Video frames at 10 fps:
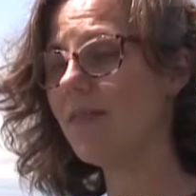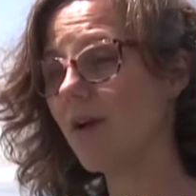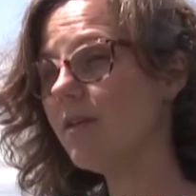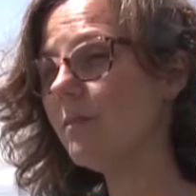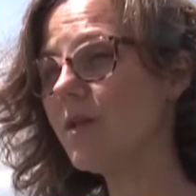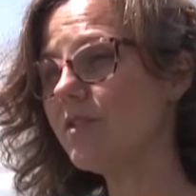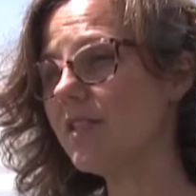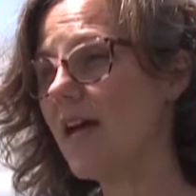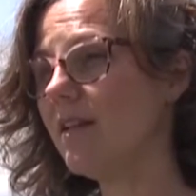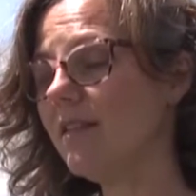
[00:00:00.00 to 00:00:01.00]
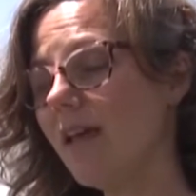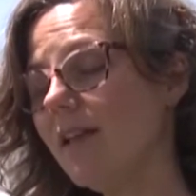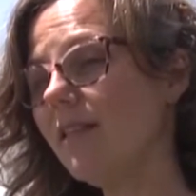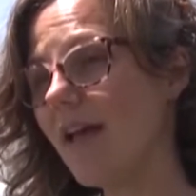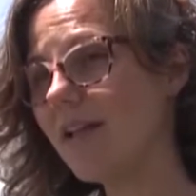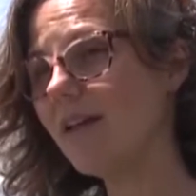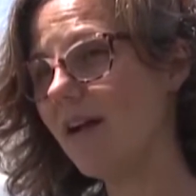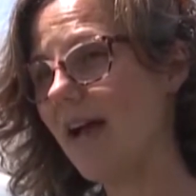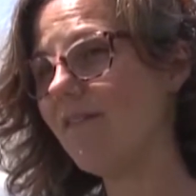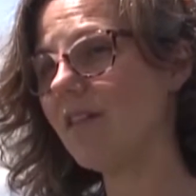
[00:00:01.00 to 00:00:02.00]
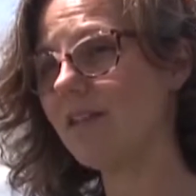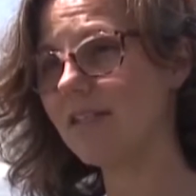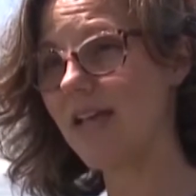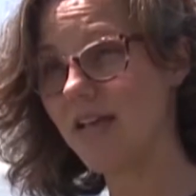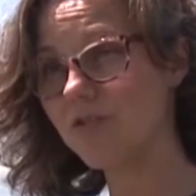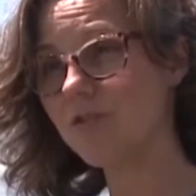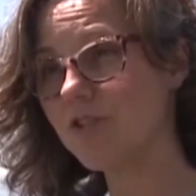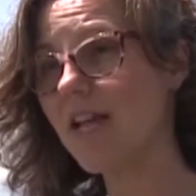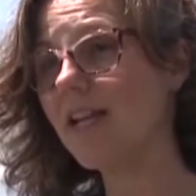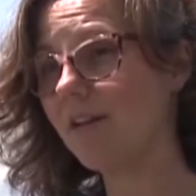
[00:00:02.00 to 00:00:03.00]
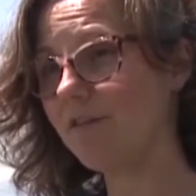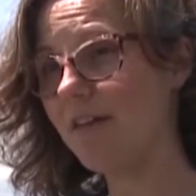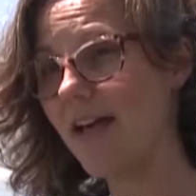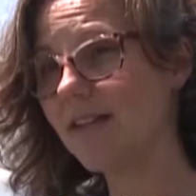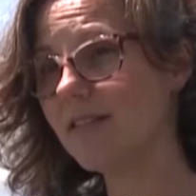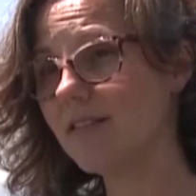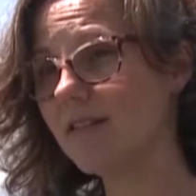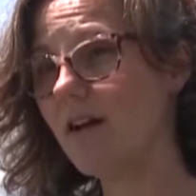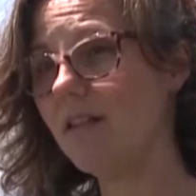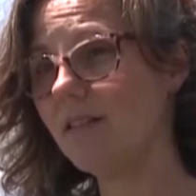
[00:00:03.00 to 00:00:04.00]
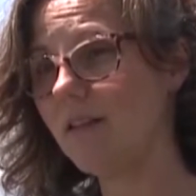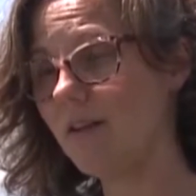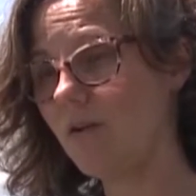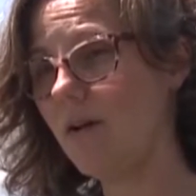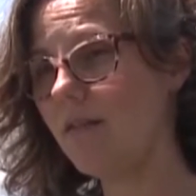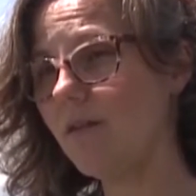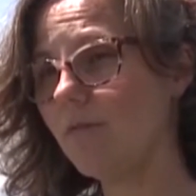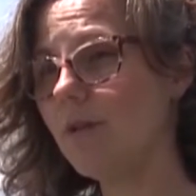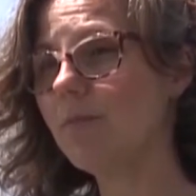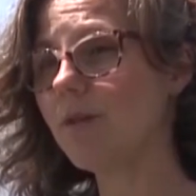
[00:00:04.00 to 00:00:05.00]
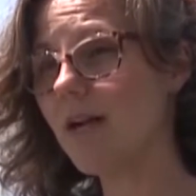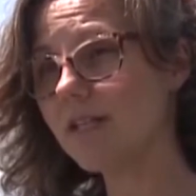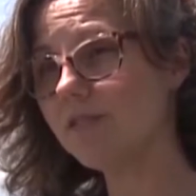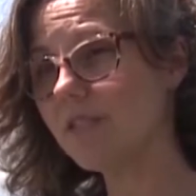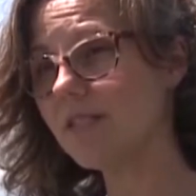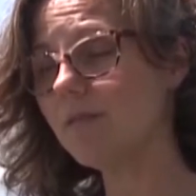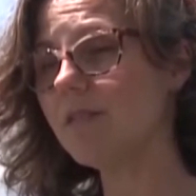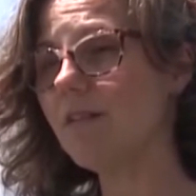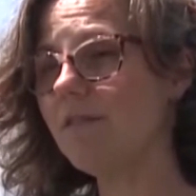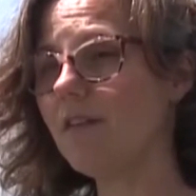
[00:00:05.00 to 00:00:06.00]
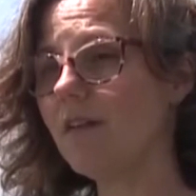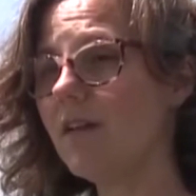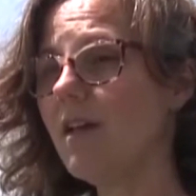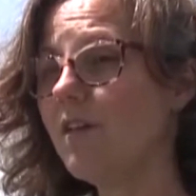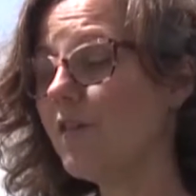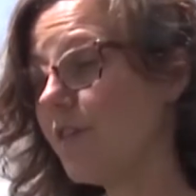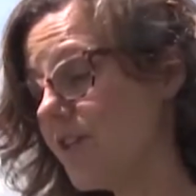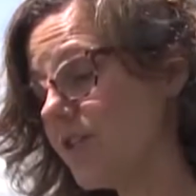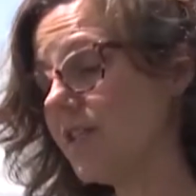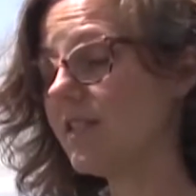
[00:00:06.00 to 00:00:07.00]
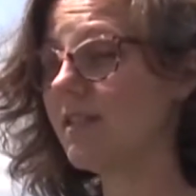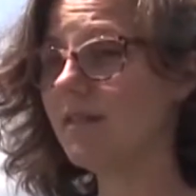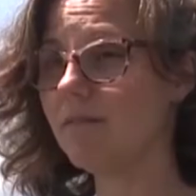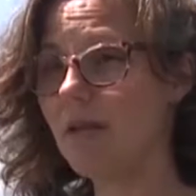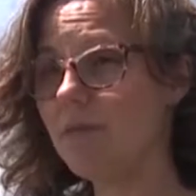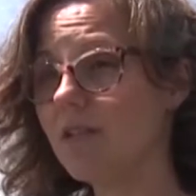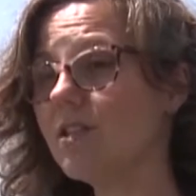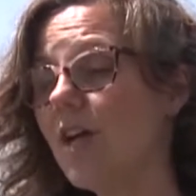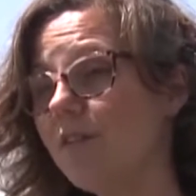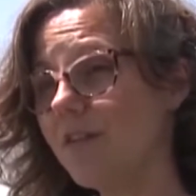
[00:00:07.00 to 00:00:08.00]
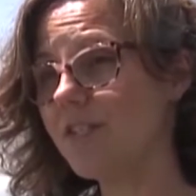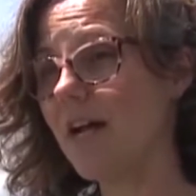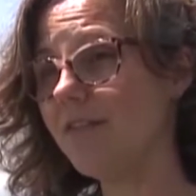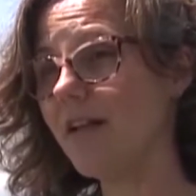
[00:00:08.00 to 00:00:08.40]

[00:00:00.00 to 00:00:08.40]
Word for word: they're in the Puget Sound and they likely are having these estrogenic effects on, you know, on the reproductive systems of the fishes and maybe the shellfish out